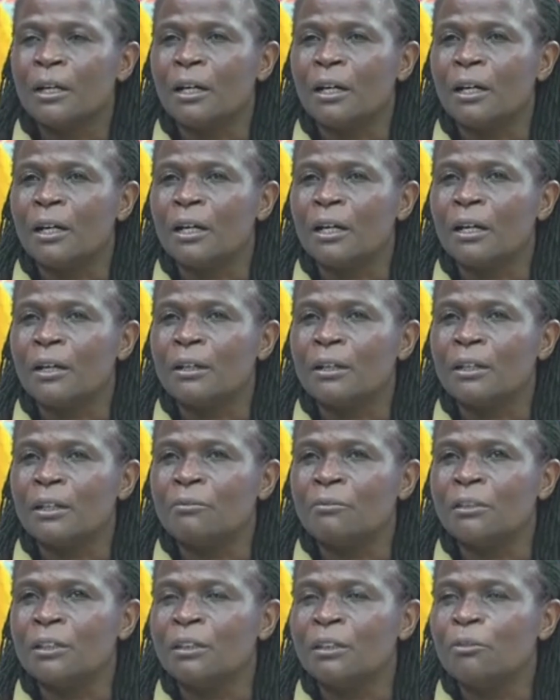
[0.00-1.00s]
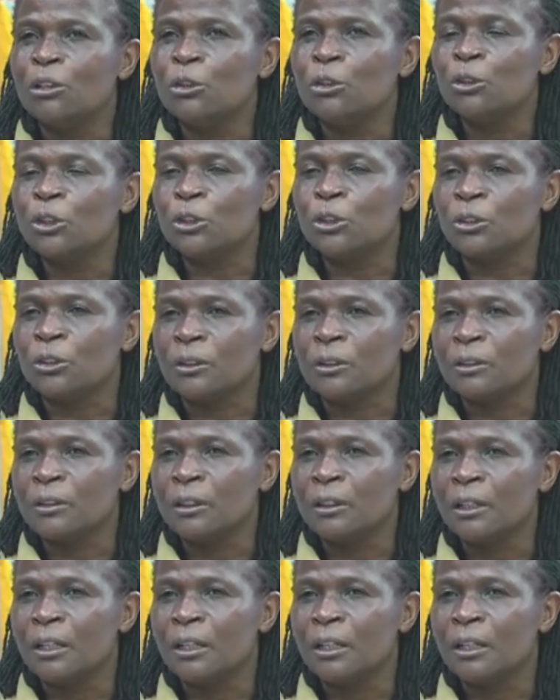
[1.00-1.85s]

devolution.